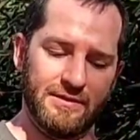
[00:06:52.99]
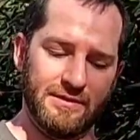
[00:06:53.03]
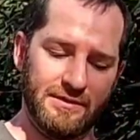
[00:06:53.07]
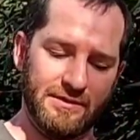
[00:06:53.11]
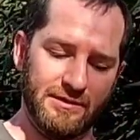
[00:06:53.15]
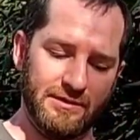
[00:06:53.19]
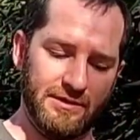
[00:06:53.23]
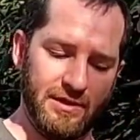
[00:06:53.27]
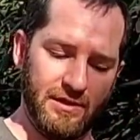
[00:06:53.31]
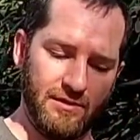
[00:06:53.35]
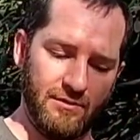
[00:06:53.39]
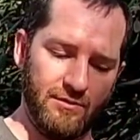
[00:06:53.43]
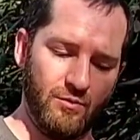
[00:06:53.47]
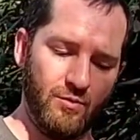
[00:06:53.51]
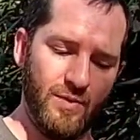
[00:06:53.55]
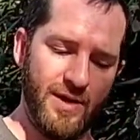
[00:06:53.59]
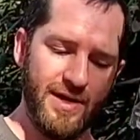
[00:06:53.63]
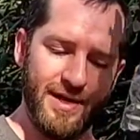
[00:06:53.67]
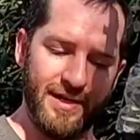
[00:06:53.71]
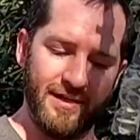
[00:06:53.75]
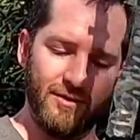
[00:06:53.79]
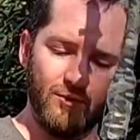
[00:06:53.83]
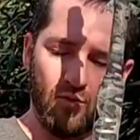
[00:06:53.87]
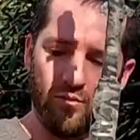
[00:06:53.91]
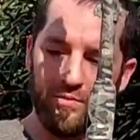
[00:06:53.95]
you know, the
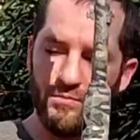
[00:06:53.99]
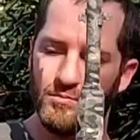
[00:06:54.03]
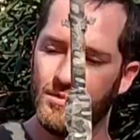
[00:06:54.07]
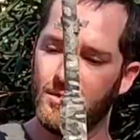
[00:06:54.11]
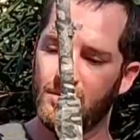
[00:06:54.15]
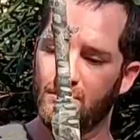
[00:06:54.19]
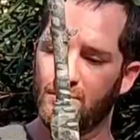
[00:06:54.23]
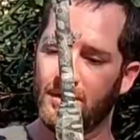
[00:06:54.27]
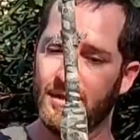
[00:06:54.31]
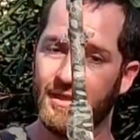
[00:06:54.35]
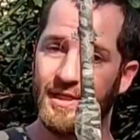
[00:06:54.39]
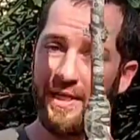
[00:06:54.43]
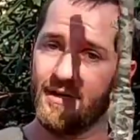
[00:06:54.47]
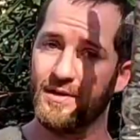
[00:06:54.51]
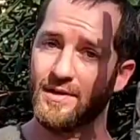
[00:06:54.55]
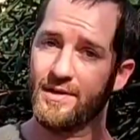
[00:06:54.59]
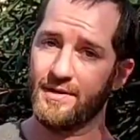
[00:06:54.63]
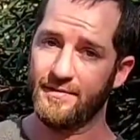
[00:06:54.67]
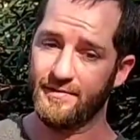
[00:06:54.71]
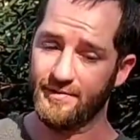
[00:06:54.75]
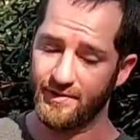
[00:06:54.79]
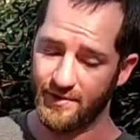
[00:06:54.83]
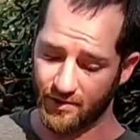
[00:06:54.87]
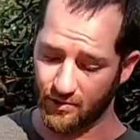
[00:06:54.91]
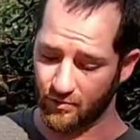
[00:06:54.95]
way I normally would
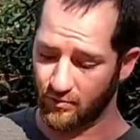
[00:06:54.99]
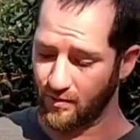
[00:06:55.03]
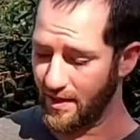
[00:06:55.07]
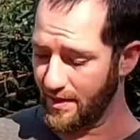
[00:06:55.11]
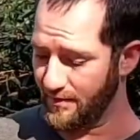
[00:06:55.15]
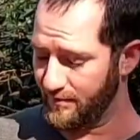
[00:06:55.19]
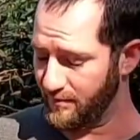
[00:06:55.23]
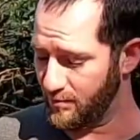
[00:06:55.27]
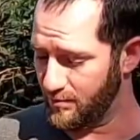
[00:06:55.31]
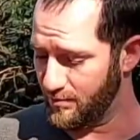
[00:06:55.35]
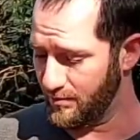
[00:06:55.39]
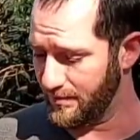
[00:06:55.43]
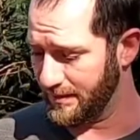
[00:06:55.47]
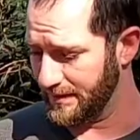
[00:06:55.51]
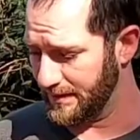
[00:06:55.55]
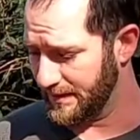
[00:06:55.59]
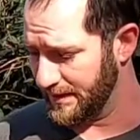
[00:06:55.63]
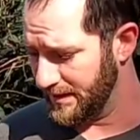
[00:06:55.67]
carry this rifle